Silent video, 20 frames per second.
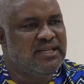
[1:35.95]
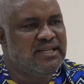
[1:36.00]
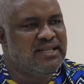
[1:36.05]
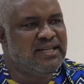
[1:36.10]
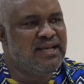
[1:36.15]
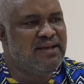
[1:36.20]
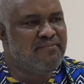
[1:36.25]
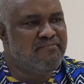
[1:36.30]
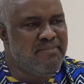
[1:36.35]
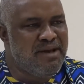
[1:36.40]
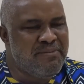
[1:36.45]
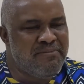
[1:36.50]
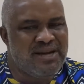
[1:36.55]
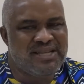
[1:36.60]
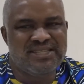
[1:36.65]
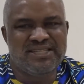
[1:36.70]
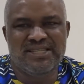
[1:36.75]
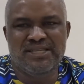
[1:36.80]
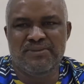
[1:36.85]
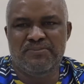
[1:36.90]
the
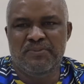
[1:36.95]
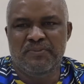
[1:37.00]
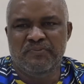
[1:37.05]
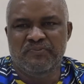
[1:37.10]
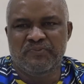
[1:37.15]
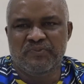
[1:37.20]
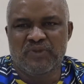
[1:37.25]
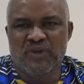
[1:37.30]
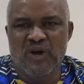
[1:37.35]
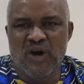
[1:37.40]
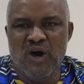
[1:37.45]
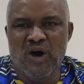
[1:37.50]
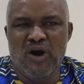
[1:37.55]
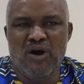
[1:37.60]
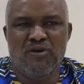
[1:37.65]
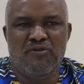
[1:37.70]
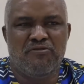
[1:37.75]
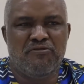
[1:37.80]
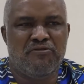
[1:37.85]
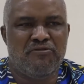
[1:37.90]
membership
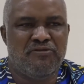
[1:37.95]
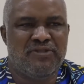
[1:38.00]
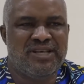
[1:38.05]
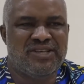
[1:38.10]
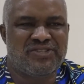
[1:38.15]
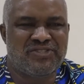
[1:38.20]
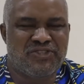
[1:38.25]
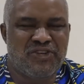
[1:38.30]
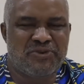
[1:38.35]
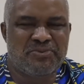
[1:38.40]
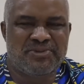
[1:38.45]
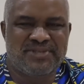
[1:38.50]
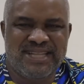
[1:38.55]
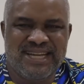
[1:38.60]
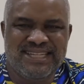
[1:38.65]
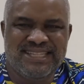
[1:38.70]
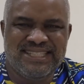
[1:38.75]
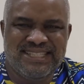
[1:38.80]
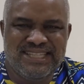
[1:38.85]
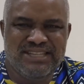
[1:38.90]
of the
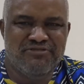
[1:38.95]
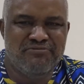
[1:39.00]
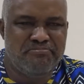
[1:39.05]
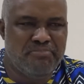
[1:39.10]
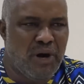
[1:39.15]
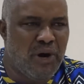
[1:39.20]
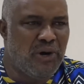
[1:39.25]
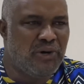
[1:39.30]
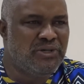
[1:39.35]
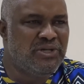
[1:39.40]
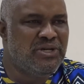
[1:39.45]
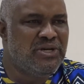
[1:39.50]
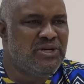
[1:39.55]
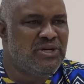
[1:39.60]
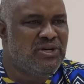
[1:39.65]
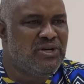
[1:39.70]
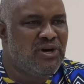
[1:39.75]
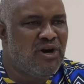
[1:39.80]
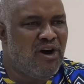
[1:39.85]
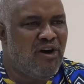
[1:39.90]
substantive board
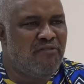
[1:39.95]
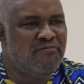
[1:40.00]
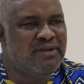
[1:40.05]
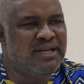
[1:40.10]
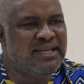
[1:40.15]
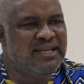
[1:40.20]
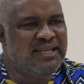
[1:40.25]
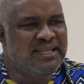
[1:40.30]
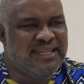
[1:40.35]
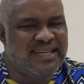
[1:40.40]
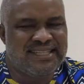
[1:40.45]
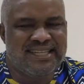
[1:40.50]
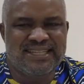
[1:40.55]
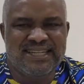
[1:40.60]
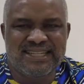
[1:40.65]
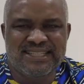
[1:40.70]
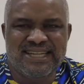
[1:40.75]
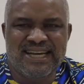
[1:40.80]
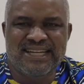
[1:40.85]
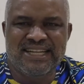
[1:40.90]
of the Niger
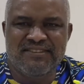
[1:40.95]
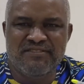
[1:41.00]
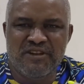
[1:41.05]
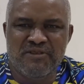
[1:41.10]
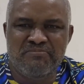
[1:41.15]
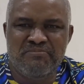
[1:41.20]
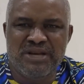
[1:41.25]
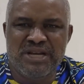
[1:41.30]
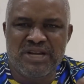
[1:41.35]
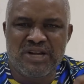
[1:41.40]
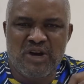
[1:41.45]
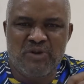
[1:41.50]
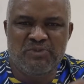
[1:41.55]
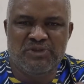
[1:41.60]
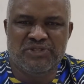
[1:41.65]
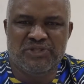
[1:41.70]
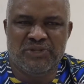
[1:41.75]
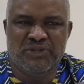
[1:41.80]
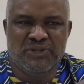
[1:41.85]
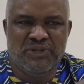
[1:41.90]
Delta Development
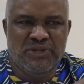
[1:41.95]
Commission.